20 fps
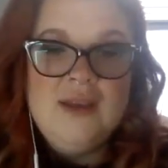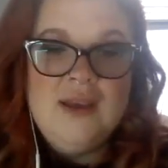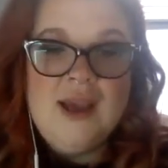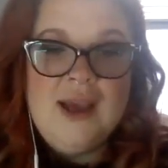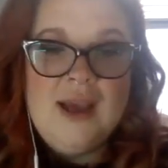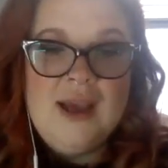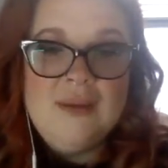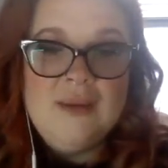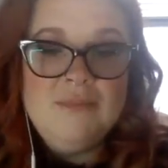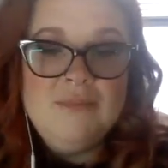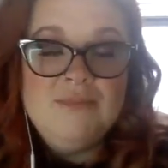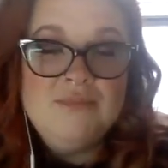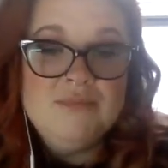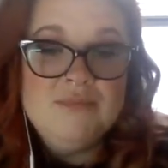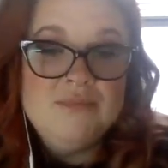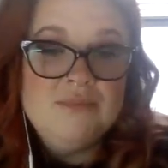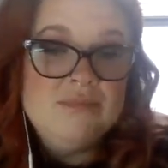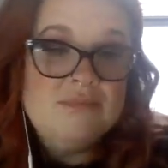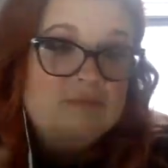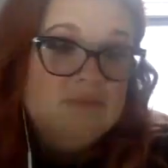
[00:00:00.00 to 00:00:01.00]

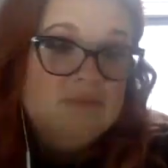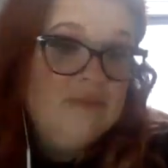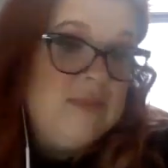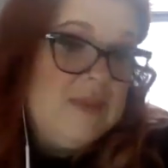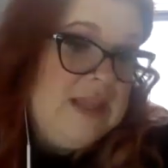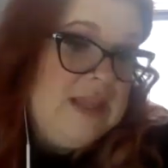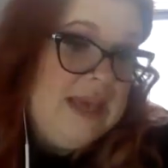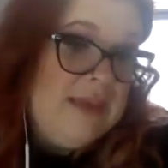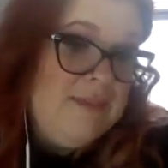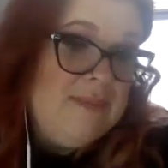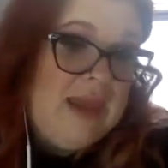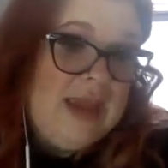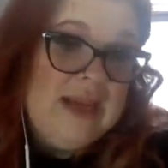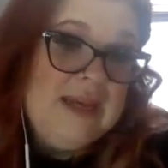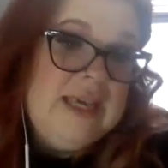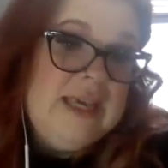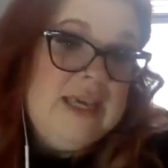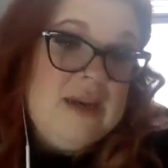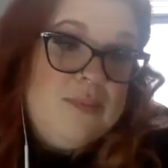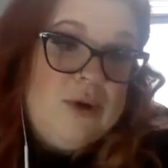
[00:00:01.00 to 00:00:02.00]
They may
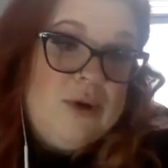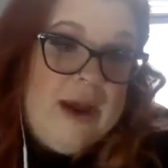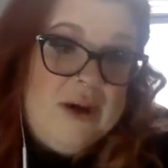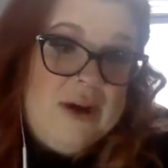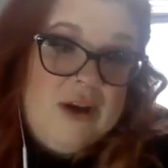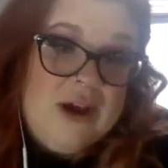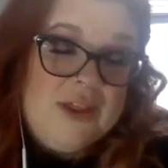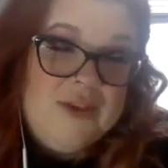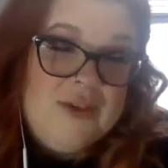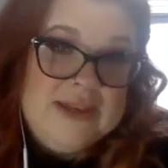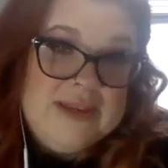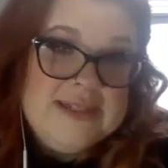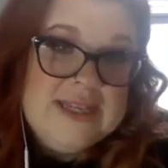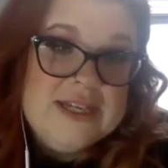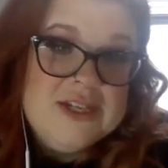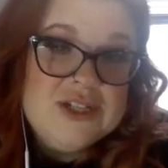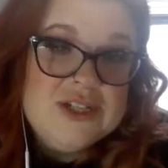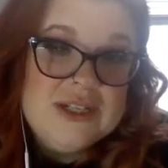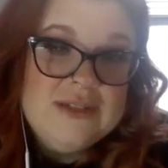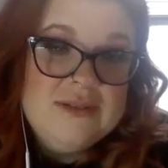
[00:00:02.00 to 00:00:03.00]
need a prior
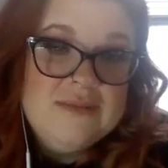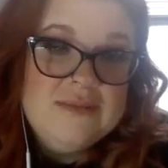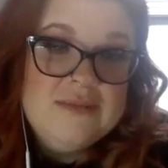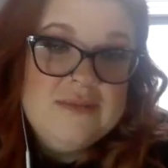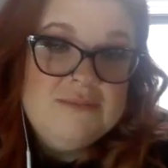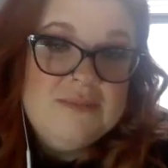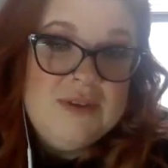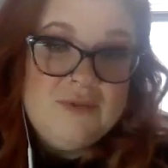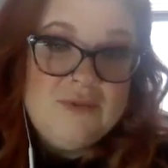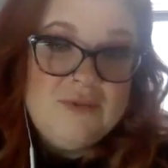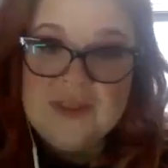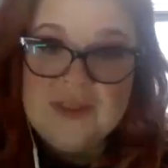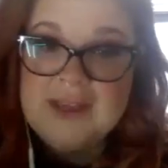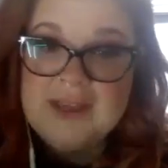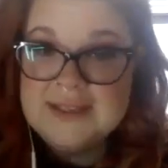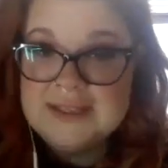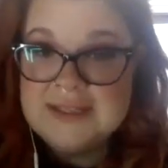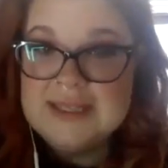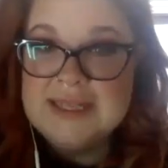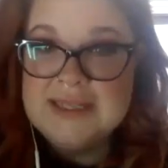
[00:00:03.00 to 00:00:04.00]
authorization before they
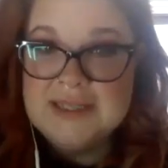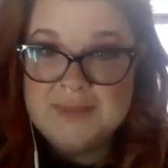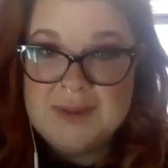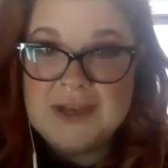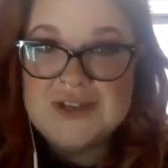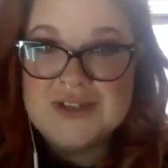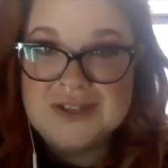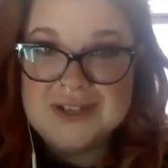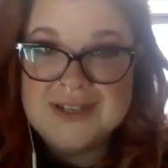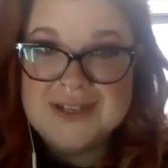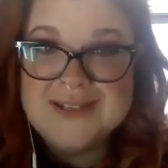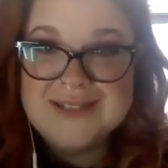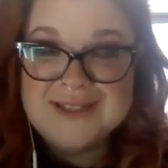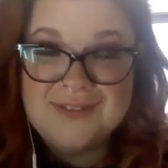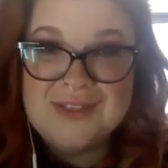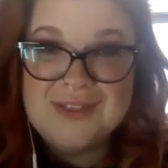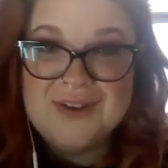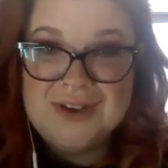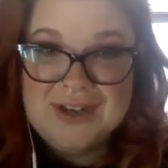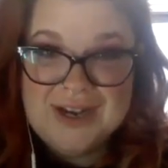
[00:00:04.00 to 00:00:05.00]
can see a specialist
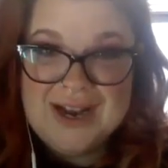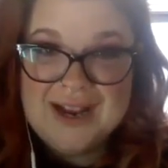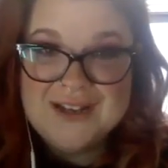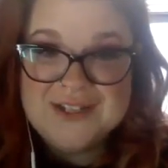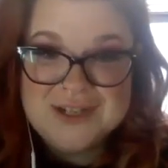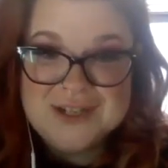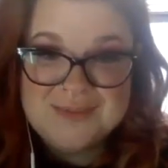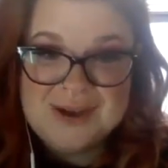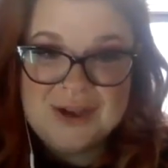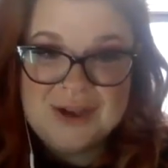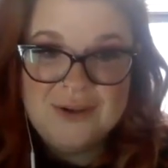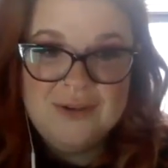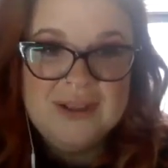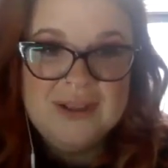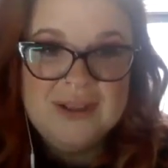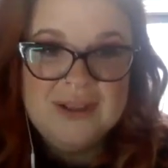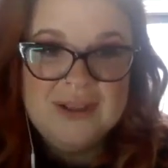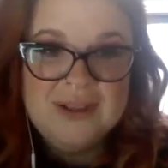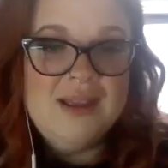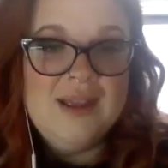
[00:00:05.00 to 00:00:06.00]
if they're in an HMO.
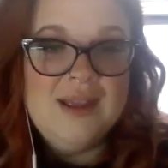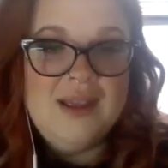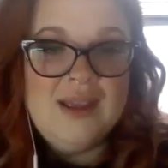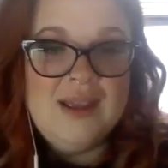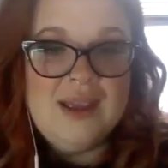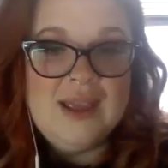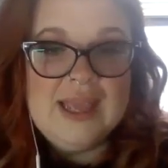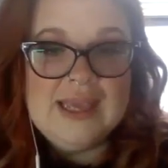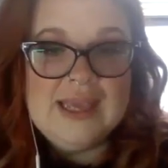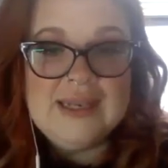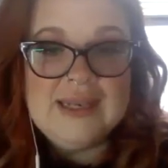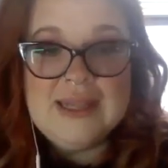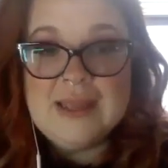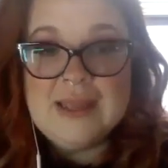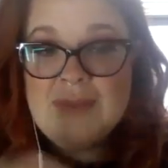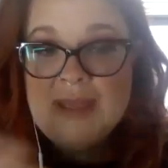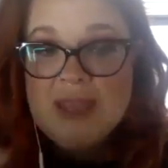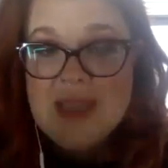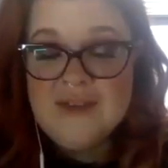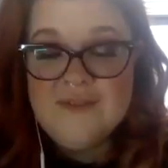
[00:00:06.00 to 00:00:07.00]
And they
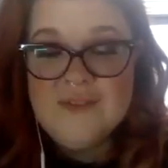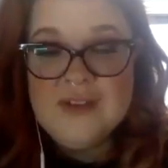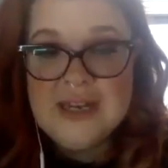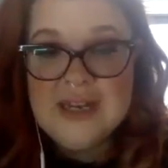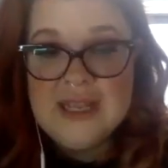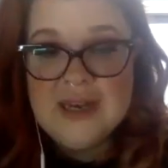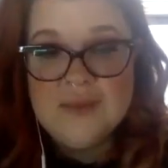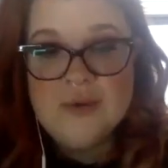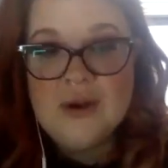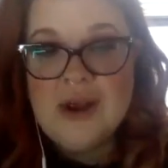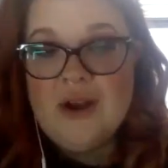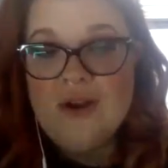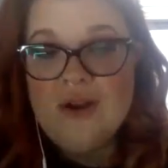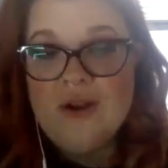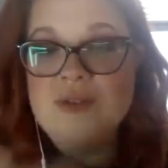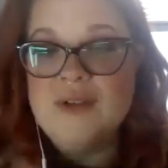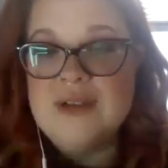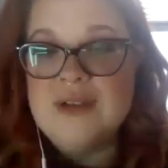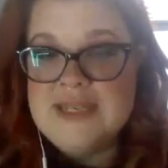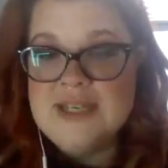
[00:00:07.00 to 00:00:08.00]
may even need a prior
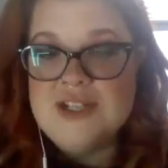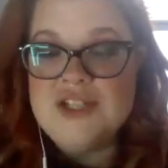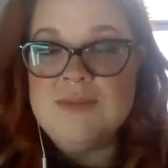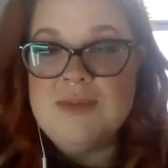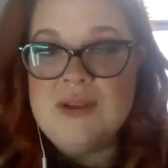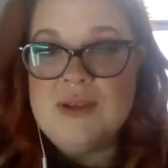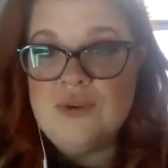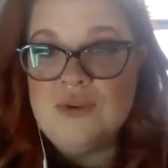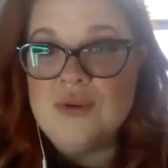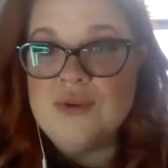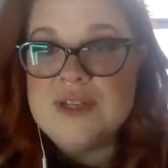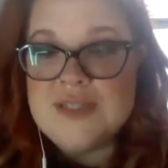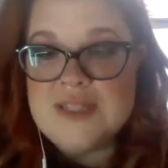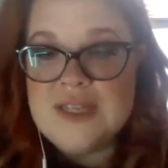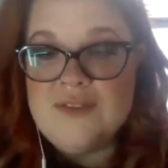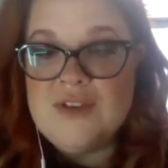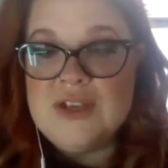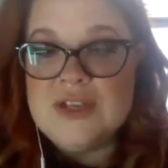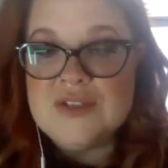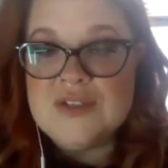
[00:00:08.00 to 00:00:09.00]
authorization before
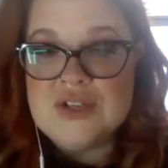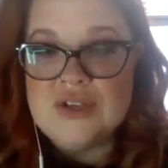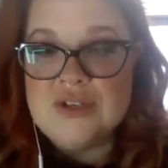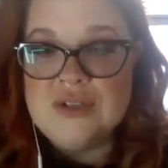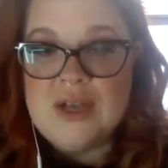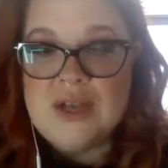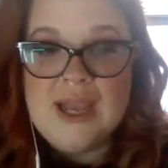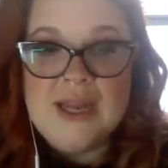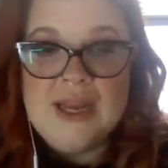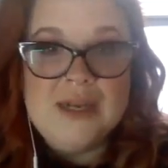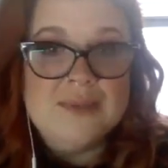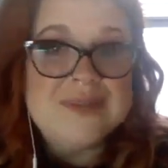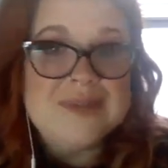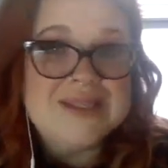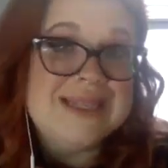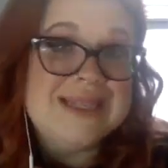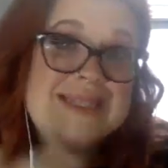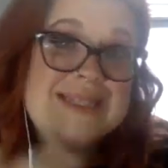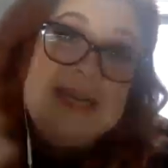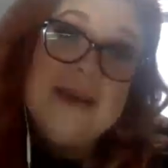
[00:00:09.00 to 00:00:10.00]
receiving certain items
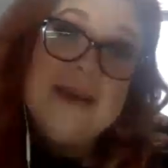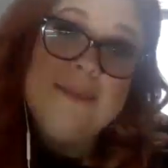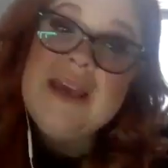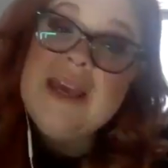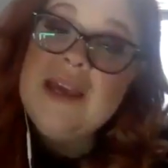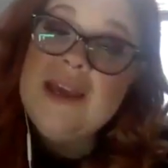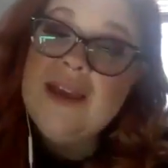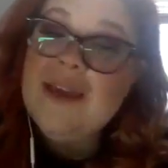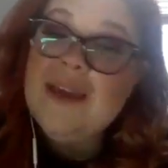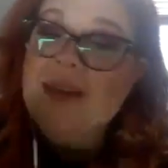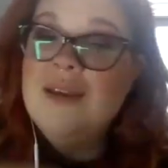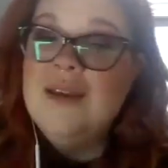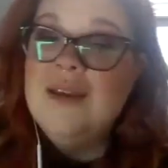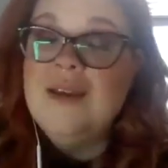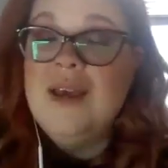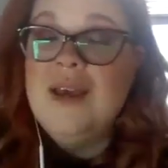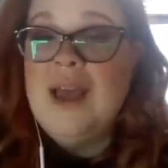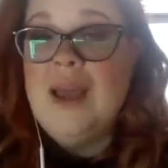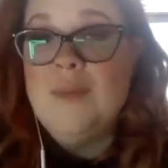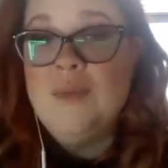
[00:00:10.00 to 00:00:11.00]
like DME
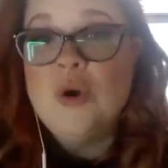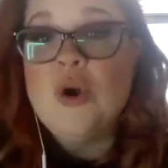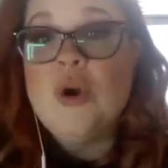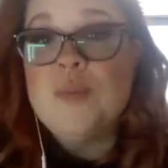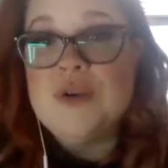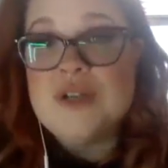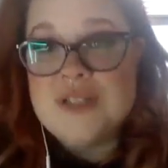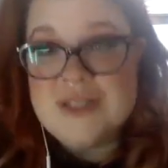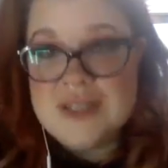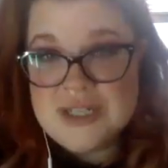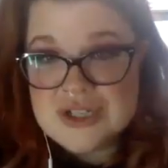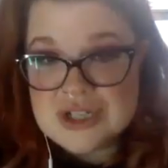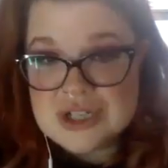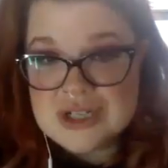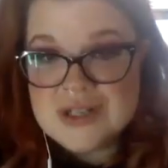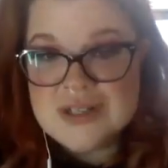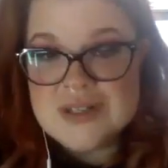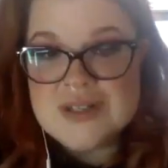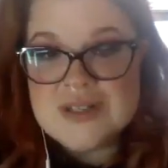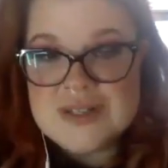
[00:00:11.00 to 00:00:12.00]
or
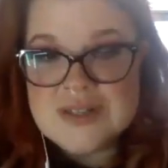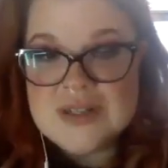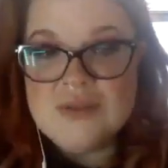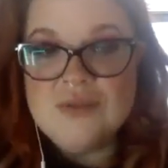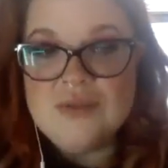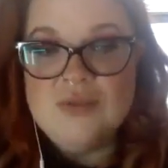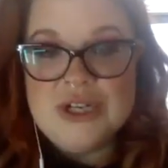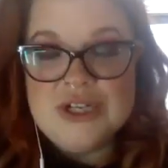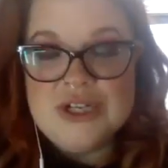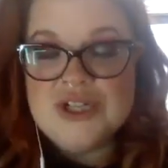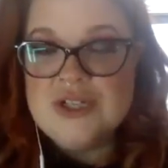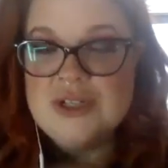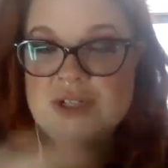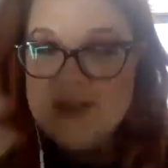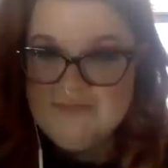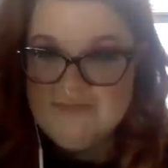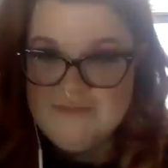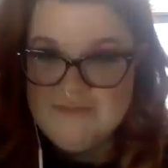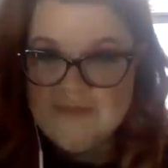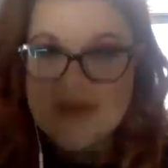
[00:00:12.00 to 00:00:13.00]
procedures, which
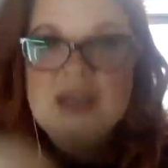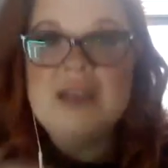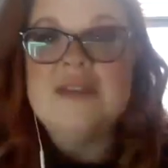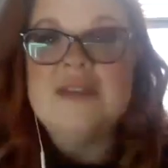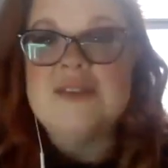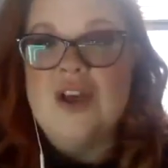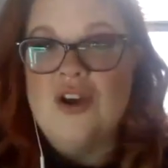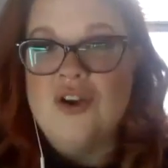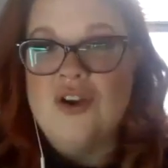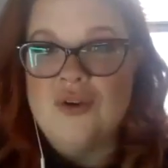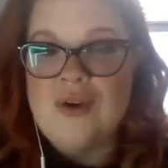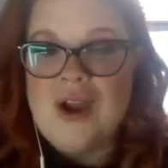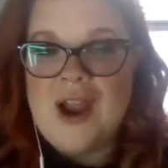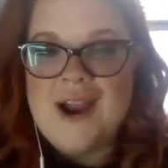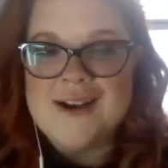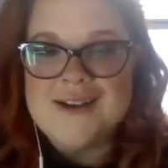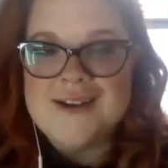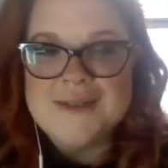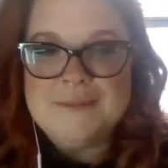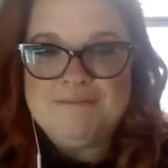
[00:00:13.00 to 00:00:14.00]
is all
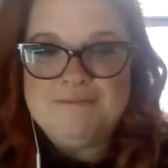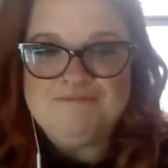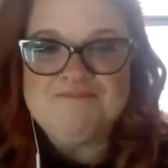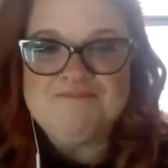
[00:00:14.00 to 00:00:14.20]
correct.